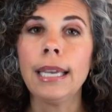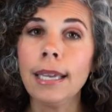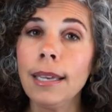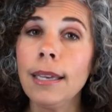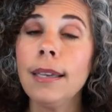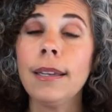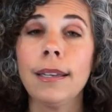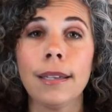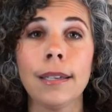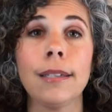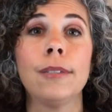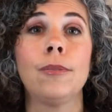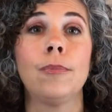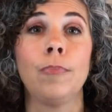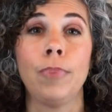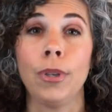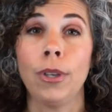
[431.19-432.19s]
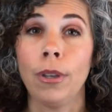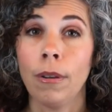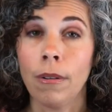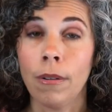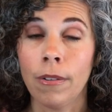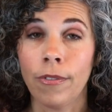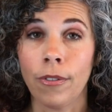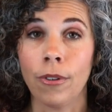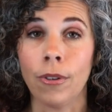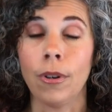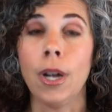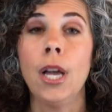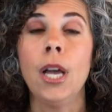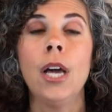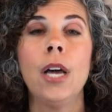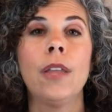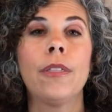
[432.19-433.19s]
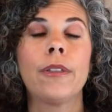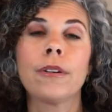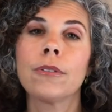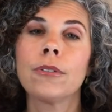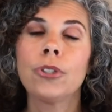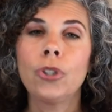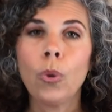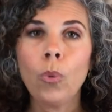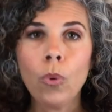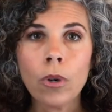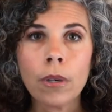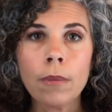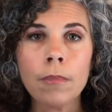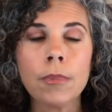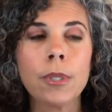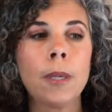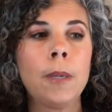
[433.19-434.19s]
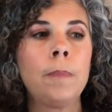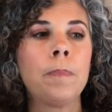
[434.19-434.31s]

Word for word: It is beautiful. Their dorms,